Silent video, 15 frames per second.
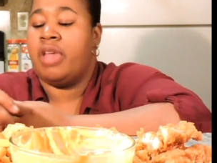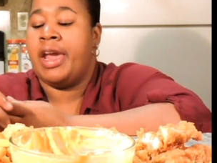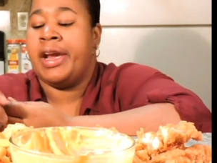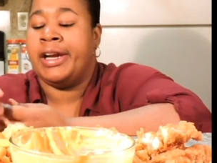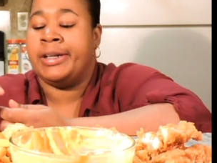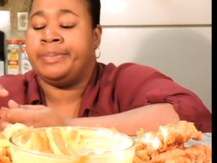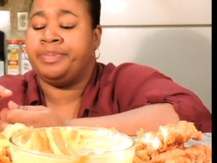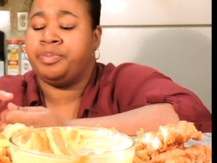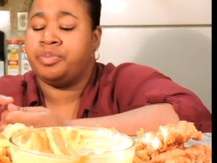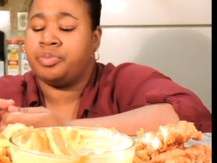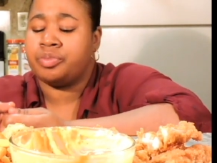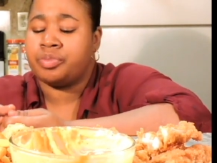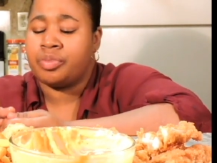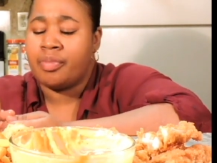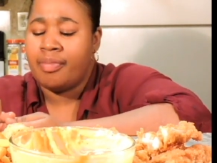And
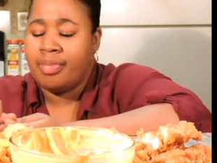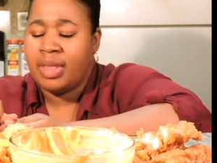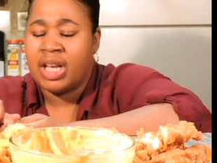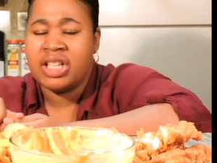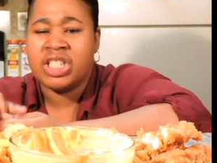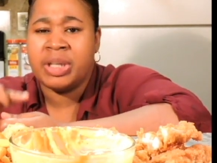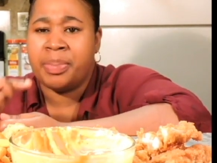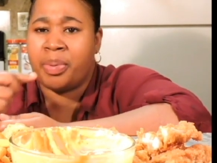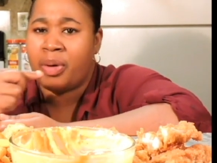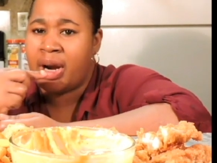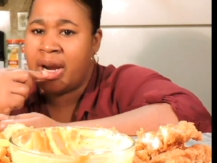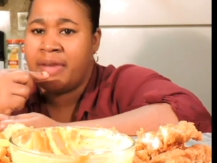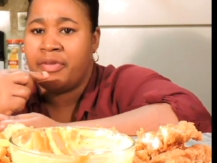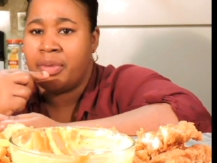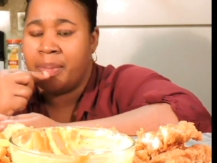she
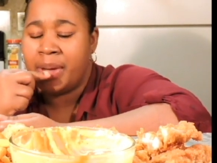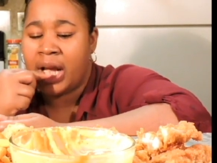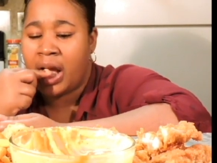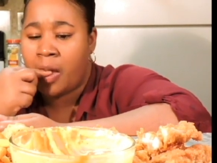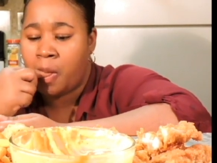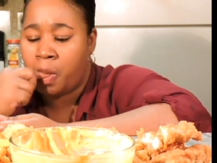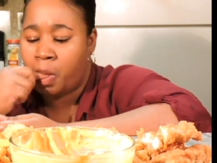prayed for me.